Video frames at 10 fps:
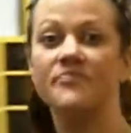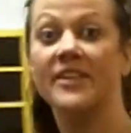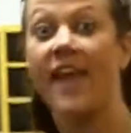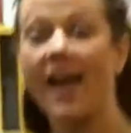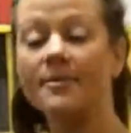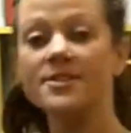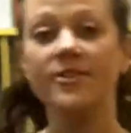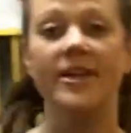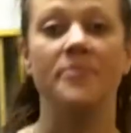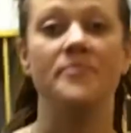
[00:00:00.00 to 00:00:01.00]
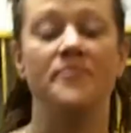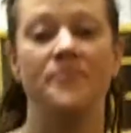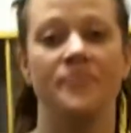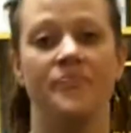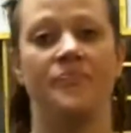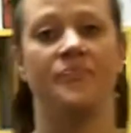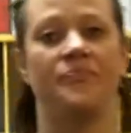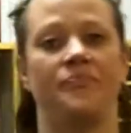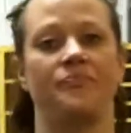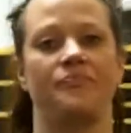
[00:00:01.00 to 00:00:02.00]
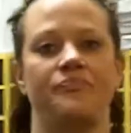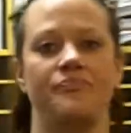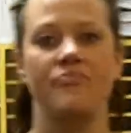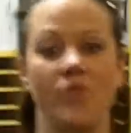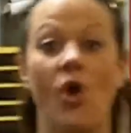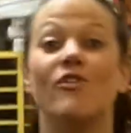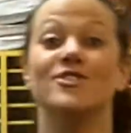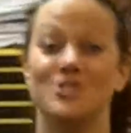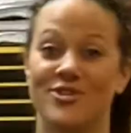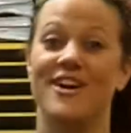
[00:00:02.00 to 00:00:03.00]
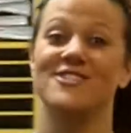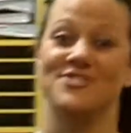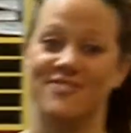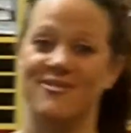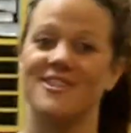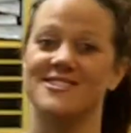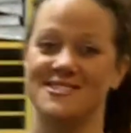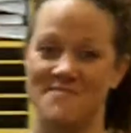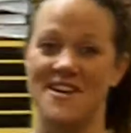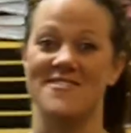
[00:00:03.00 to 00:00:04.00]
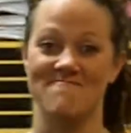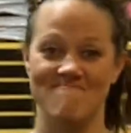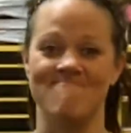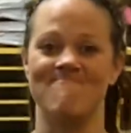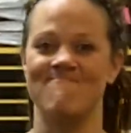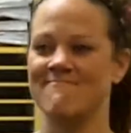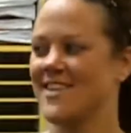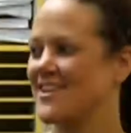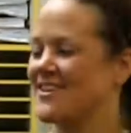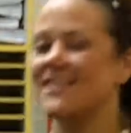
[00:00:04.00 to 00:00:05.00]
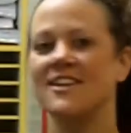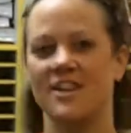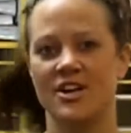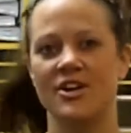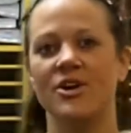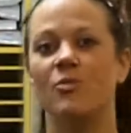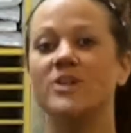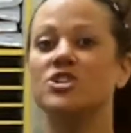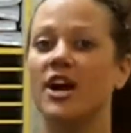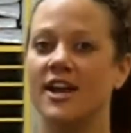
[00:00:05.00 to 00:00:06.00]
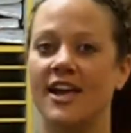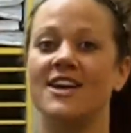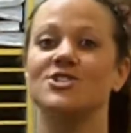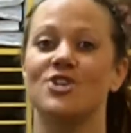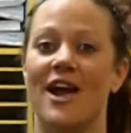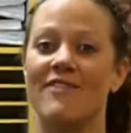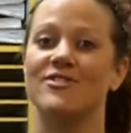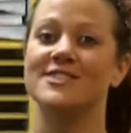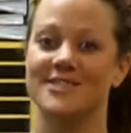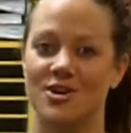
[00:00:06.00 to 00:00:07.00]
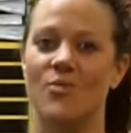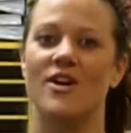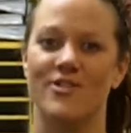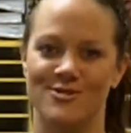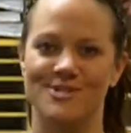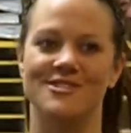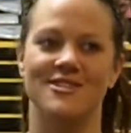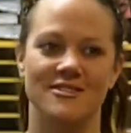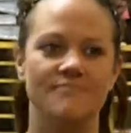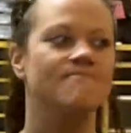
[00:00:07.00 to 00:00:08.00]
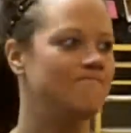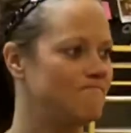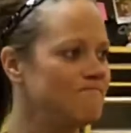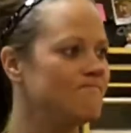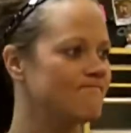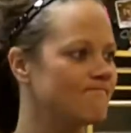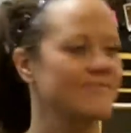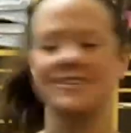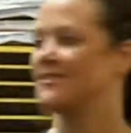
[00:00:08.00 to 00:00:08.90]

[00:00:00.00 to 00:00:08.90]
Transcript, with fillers: question? Yeah, it was, absolutely. Did you say two thousand requests a month for oh, charitable? Requests a month. That's mm-hmm. awesome, and you honor them we to the degree that you every can. Single one of those. Right. Mm-hmm. That's